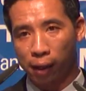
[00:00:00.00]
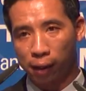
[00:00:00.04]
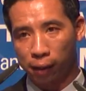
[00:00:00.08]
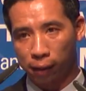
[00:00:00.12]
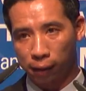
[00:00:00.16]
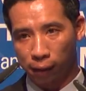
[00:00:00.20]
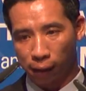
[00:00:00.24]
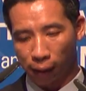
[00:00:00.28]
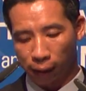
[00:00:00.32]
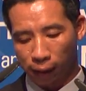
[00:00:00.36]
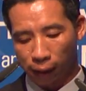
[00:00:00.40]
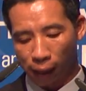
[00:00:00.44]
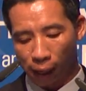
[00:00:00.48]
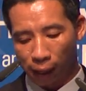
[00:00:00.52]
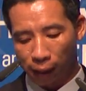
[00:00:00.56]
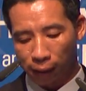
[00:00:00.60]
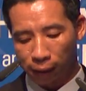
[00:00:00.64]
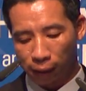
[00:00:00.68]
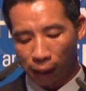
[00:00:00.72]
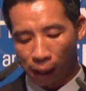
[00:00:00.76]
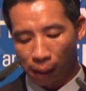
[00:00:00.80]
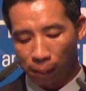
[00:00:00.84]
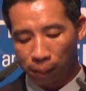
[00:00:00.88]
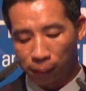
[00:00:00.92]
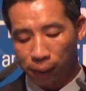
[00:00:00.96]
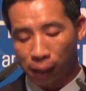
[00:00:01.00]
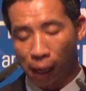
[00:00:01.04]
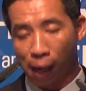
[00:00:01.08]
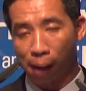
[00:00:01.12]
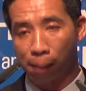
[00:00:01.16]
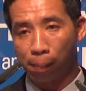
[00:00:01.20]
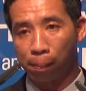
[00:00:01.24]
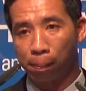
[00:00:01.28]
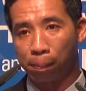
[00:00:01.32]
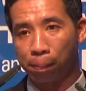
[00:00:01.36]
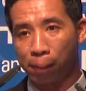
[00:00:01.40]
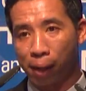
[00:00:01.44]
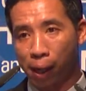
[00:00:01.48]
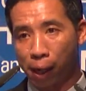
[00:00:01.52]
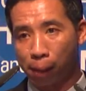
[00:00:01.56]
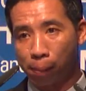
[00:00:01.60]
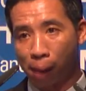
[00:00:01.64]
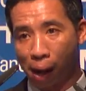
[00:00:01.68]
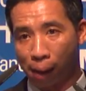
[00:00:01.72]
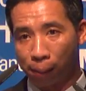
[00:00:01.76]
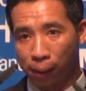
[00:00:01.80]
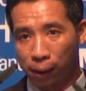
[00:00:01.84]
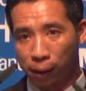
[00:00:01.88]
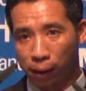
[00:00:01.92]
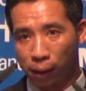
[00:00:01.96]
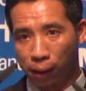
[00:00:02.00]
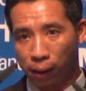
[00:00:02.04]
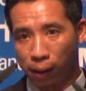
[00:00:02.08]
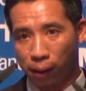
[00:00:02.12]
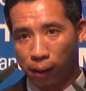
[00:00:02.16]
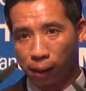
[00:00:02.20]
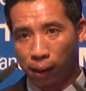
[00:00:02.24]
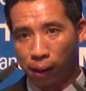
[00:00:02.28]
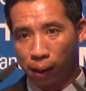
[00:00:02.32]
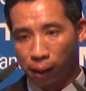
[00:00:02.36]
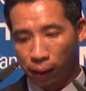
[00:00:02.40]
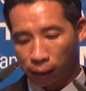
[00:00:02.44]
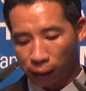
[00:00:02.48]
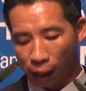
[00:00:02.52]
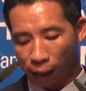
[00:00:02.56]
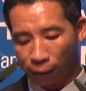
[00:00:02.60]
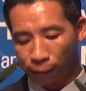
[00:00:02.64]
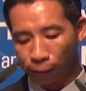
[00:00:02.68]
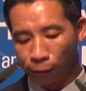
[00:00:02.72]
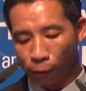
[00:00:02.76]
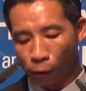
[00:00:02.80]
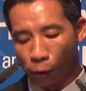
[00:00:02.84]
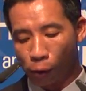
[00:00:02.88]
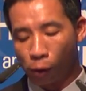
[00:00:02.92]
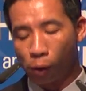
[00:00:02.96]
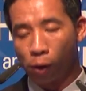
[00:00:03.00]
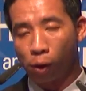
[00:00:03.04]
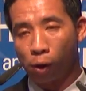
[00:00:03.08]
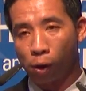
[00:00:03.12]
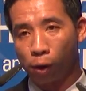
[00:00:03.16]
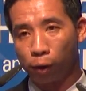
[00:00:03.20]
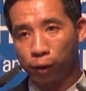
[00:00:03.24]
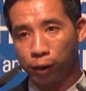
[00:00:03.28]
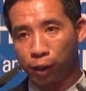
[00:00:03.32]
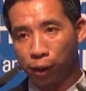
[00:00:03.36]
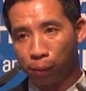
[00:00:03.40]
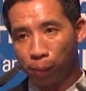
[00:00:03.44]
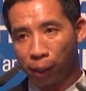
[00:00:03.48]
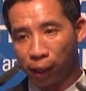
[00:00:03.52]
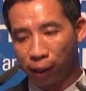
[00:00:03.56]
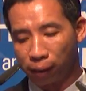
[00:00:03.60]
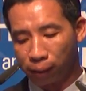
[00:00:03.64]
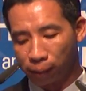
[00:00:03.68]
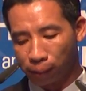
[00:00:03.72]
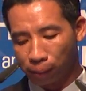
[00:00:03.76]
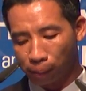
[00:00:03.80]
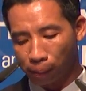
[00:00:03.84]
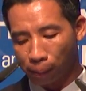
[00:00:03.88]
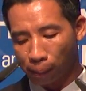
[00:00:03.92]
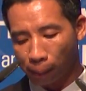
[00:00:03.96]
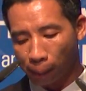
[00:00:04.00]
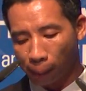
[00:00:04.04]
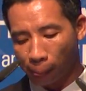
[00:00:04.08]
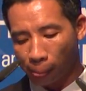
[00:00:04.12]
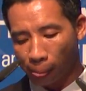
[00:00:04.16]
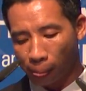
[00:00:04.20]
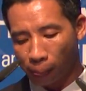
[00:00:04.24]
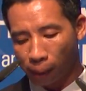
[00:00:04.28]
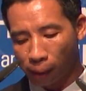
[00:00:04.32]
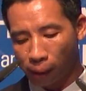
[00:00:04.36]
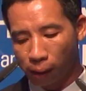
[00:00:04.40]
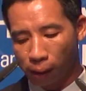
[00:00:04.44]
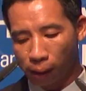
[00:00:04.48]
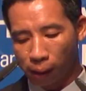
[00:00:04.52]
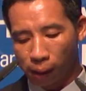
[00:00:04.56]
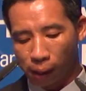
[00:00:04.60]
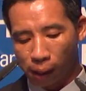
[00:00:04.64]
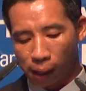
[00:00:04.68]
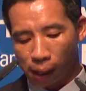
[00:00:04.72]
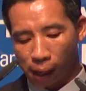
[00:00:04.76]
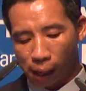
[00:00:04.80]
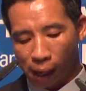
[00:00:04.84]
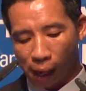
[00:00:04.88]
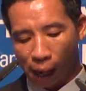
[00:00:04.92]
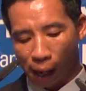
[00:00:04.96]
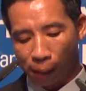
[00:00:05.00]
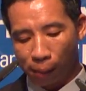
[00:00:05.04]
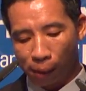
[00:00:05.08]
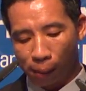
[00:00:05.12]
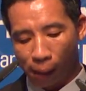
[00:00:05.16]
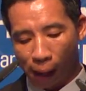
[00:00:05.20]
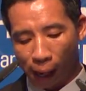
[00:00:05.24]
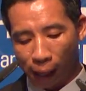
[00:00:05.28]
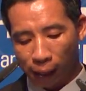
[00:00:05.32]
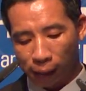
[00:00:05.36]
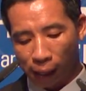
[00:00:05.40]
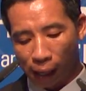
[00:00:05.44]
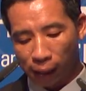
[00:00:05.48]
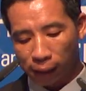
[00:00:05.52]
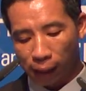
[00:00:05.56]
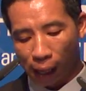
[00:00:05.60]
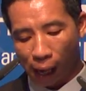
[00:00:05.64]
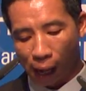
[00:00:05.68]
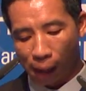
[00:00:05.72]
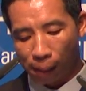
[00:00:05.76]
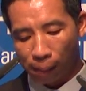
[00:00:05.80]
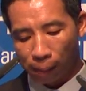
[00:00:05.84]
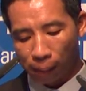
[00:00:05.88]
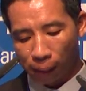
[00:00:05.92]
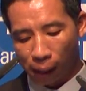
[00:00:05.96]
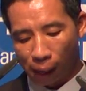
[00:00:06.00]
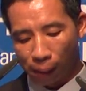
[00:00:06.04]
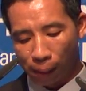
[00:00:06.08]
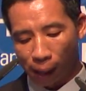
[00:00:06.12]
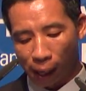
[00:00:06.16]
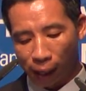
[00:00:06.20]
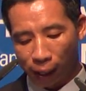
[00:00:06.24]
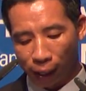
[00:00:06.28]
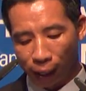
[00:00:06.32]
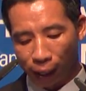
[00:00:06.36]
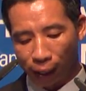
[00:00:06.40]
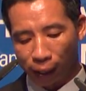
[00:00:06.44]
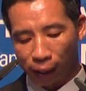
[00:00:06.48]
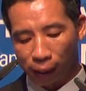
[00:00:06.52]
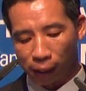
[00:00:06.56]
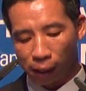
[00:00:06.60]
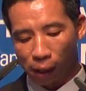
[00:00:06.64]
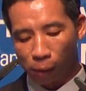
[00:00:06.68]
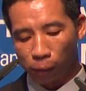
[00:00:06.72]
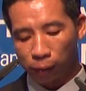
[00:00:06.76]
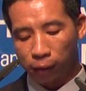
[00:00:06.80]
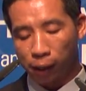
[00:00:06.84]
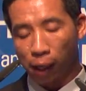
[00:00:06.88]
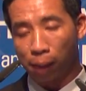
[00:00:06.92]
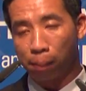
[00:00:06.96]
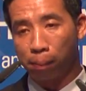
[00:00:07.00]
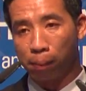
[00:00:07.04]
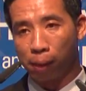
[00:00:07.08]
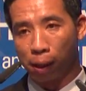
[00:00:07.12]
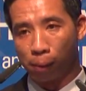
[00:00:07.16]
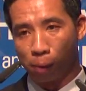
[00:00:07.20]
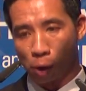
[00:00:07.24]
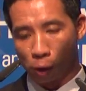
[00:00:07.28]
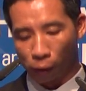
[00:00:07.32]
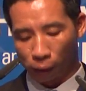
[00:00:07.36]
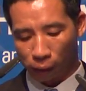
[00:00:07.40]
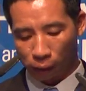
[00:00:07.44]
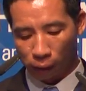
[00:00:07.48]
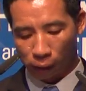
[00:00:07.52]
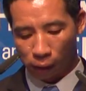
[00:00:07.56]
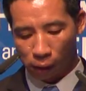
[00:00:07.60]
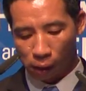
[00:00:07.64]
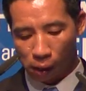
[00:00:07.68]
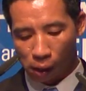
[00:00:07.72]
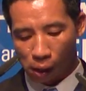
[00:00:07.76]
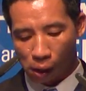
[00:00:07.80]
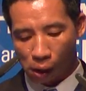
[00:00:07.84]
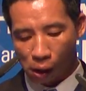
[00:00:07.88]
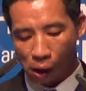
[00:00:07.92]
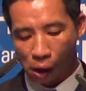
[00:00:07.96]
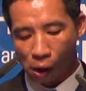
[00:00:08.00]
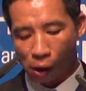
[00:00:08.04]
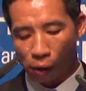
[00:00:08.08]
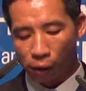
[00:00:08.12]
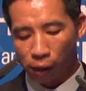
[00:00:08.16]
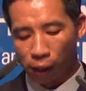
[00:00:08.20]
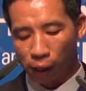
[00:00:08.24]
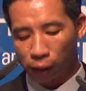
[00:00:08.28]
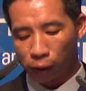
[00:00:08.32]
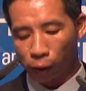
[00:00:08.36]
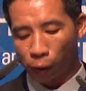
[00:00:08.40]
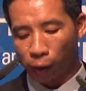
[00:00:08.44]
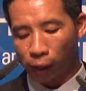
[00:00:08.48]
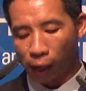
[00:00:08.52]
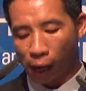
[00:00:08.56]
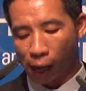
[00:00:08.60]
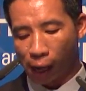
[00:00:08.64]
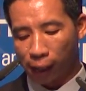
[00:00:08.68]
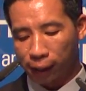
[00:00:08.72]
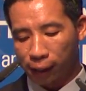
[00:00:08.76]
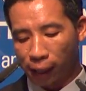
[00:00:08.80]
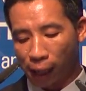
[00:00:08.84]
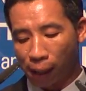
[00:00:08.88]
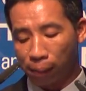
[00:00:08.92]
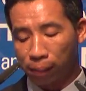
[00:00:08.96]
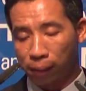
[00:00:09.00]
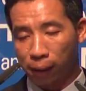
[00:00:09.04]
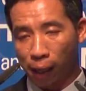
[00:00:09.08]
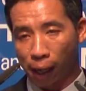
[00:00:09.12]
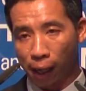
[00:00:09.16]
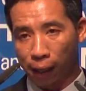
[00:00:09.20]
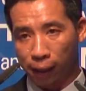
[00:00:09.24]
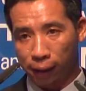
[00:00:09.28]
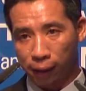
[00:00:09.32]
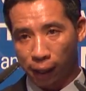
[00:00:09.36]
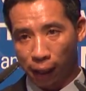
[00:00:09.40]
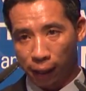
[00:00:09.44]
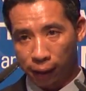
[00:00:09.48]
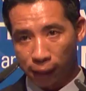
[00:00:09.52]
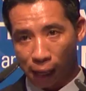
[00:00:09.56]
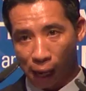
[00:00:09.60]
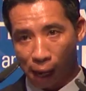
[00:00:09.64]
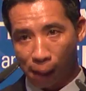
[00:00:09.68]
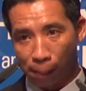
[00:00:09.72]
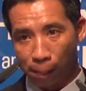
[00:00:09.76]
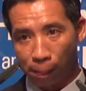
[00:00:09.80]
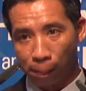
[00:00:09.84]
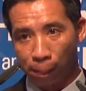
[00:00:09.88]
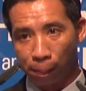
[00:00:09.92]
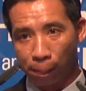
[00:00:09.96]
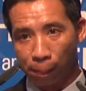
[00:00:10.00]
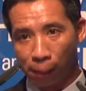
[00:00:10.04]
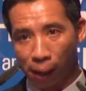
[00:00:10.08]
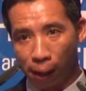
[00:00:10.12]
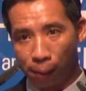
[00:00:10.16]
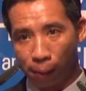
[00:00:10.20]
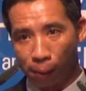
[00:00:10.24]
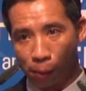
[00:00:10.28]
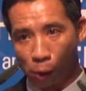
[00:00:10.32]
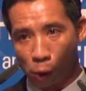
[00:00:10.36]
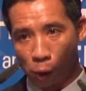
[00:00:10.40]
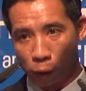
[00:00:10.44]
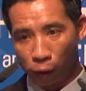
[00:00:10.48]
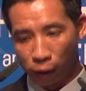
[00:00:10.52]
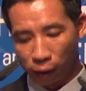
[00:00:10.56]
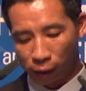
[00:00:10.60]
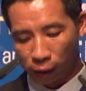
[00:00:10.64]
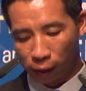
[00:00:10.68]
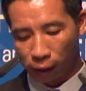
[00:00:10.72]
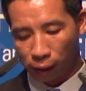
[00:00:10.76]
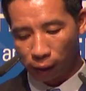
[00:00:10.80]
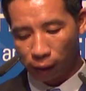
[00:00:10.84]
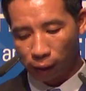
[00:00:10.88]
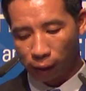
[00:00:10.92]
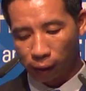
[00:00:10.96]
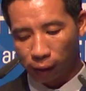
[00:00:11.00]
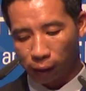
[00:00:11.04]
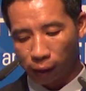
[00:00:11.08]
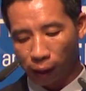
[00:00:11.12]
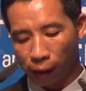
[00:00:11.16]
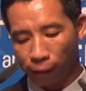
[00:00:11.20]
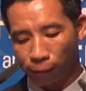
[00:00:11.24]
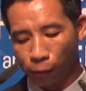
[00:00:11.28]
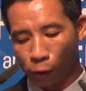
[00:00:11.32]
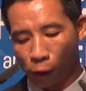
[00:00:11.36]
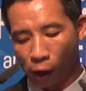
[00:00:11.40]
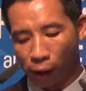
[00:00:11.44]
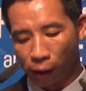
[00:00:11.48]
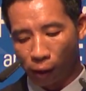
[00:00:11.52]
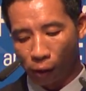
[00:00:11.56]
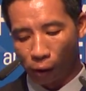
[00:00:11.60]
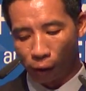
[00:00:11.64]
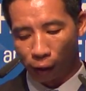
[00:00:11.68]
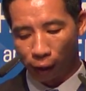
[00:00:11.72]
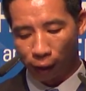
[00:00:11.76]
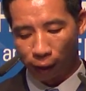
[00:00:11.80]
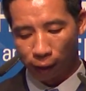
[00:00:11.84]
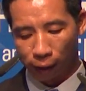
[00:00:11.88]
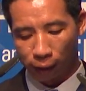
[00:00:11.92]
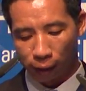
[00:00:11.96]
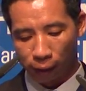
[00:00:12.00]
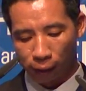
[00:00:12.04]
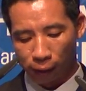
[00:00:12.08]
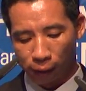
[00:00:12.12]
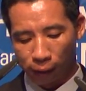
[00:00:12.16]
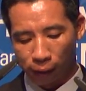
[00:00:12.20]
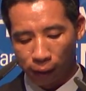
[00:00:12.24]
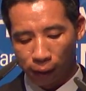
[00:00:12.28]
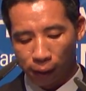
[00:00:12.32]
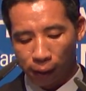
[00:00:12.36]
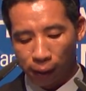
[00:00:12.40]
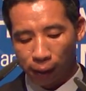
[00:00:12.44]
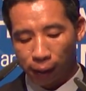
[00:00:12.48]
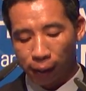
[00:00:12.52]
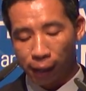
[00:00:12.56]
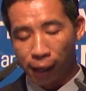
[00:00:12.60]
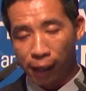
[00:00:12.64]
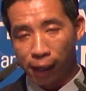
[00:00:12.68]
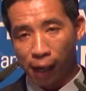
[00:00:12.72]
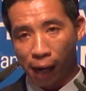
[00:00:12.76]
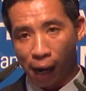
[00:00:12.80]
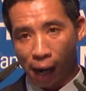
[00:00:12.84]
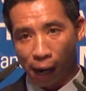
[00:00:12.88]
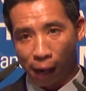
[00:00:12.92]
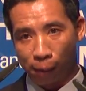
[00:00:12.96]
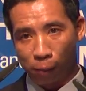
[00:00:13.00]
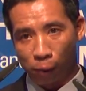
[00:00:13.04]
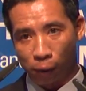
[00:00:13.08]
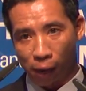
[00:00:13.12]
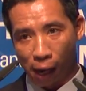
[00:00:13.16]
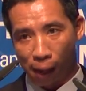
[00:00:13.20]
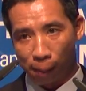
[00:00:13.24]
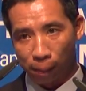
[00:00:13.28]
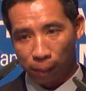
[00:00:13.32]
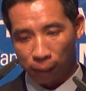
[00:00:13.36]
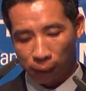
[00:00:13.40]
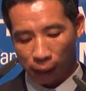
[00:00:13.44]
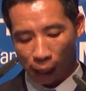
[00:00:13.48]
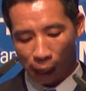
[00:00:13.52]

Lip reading: 9 days later, they decided to detain me for another 4 months at B34 Detention Center in Saigon. On August 17, 2011, they transported me to the B14 prison camp in Hanoi.